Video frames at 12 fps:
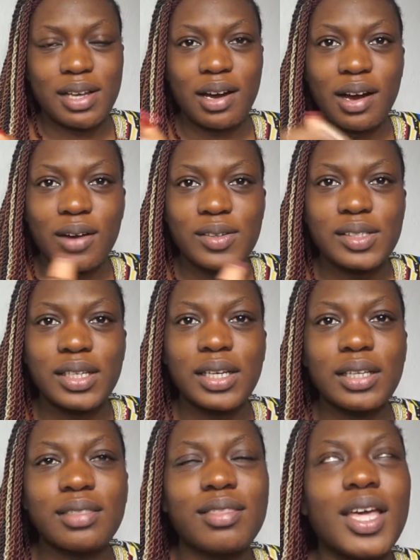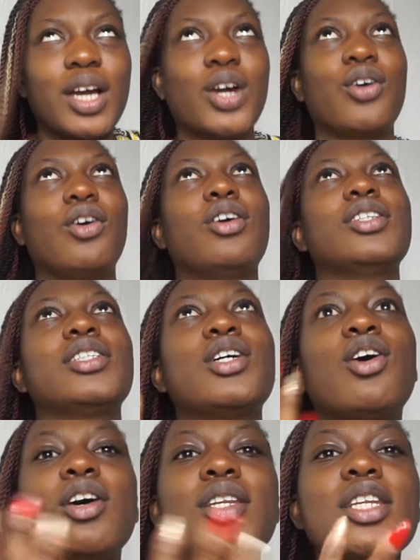I was thinking, thank God.
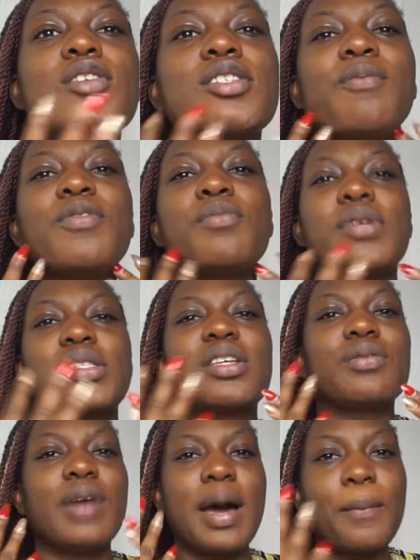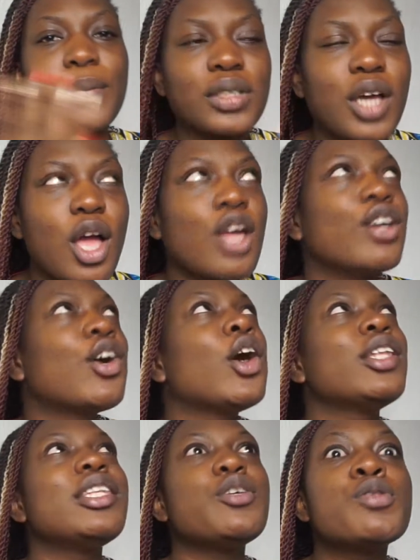God knew something must have happened.
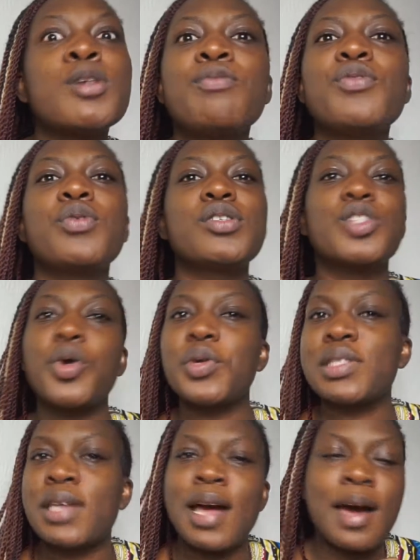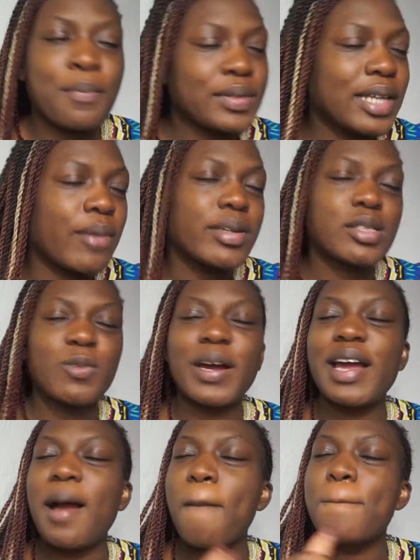God knew something was going to happen. That was why
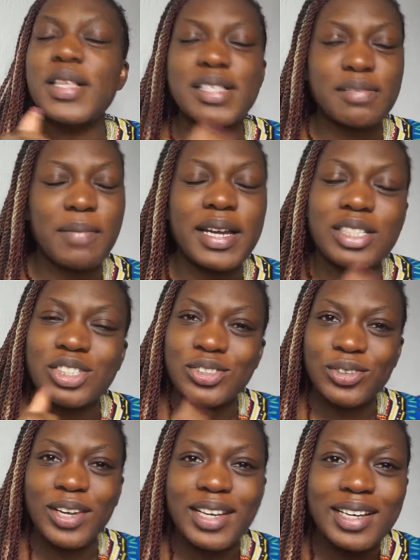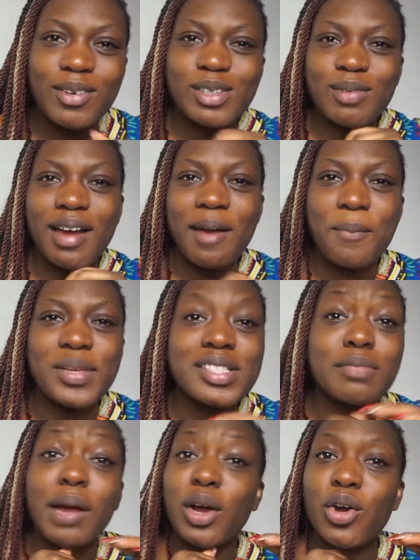I missed my train. That was why I
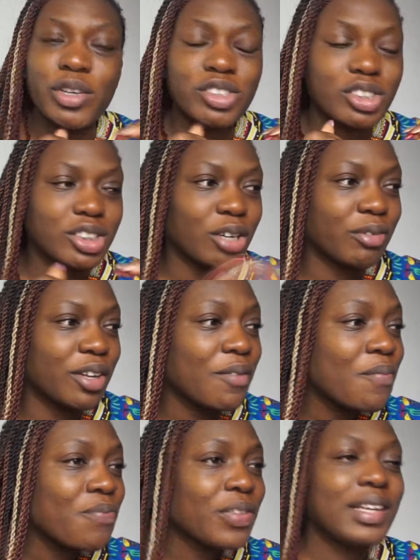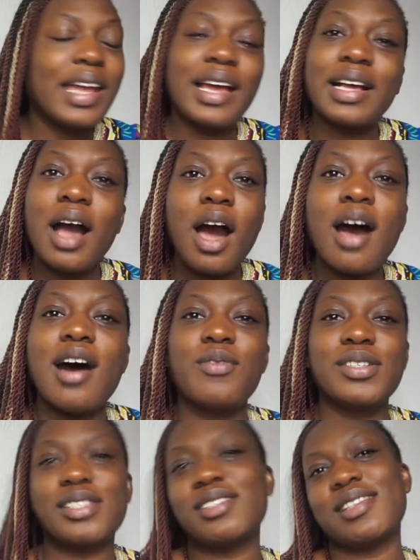missed my coach, sorry. Like, I
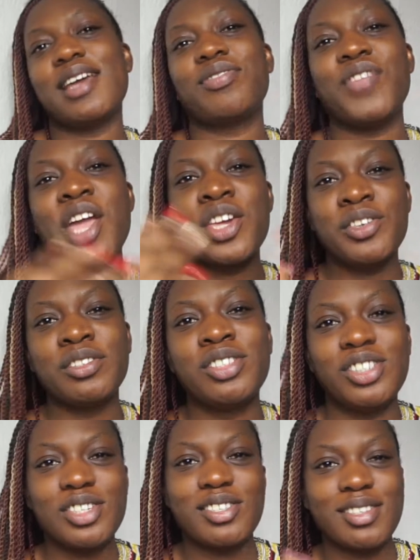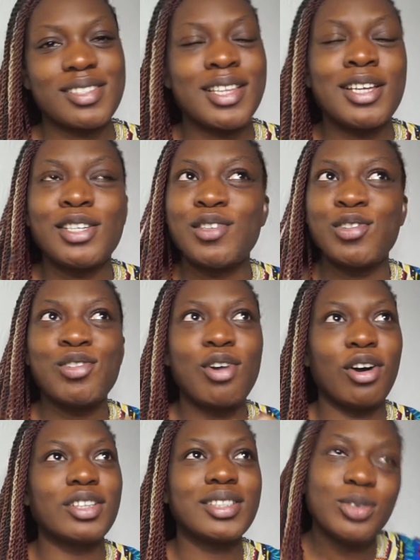was just like, thank you, Jesus. Thank you,
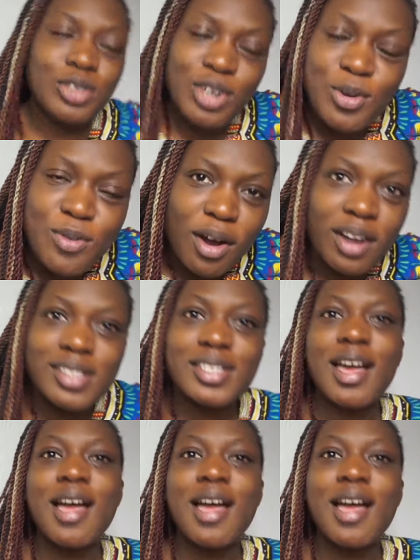God. You know what?